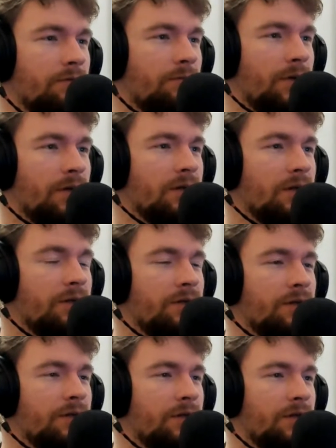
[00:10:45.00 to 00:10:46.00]
bundler
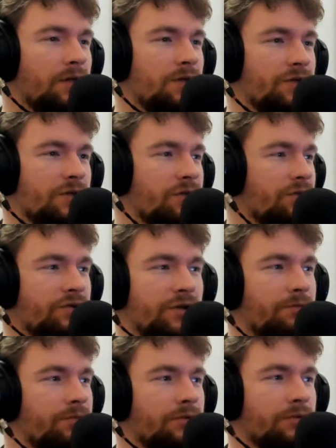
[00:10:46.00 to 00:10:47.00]
and just
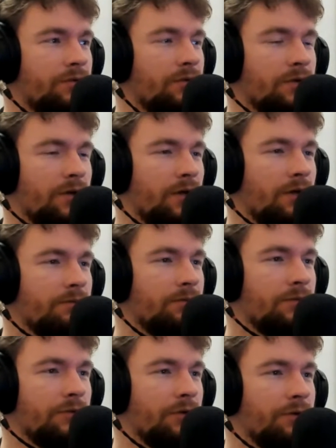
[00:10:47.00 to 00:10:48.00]
ship
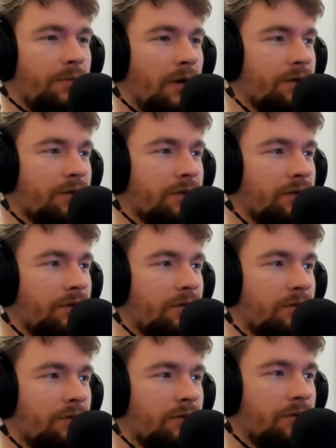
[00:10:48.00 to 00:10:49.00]
non-bundled
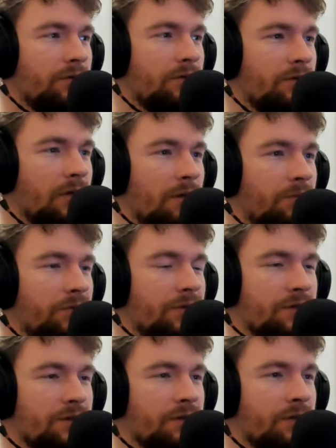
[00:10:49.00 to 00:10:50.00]

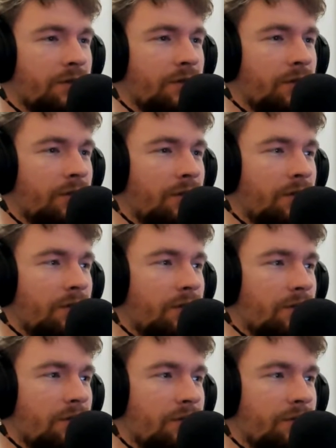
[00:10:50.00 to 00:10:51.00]
libraries.
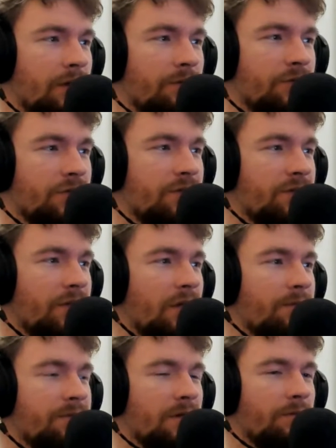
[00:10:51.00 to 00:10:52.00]
So I would just set
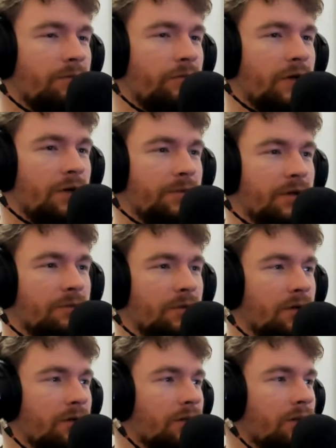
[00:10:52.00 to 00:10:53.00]
up some very
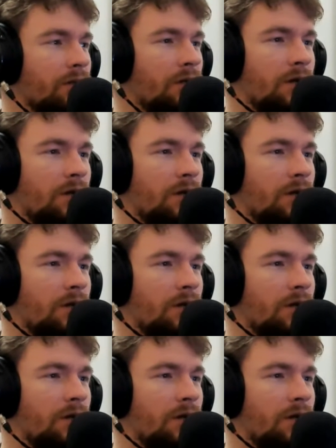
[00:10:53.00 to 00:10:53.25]
minimal